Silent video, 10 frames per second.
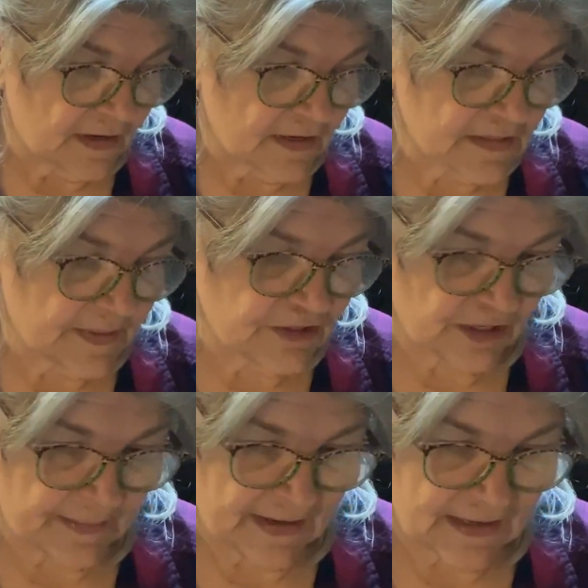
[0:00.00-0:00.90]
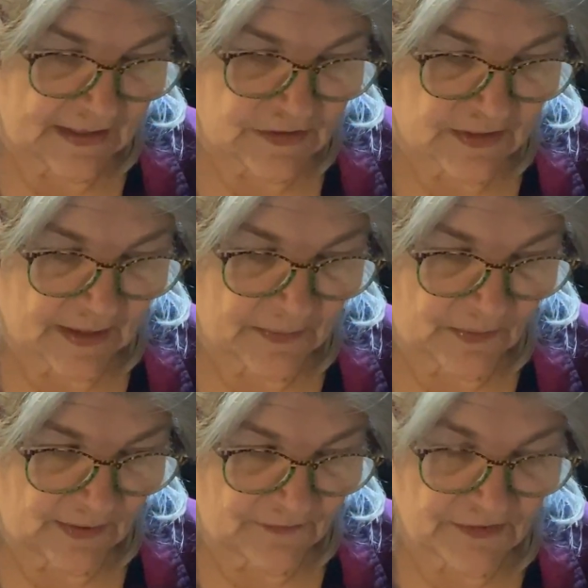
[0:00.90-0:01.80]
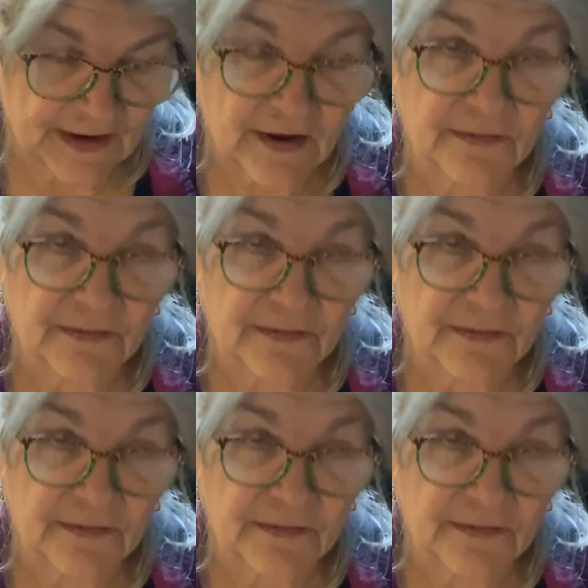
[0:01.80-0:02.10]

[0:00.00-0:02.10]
especially my kitchen. I pulled everything off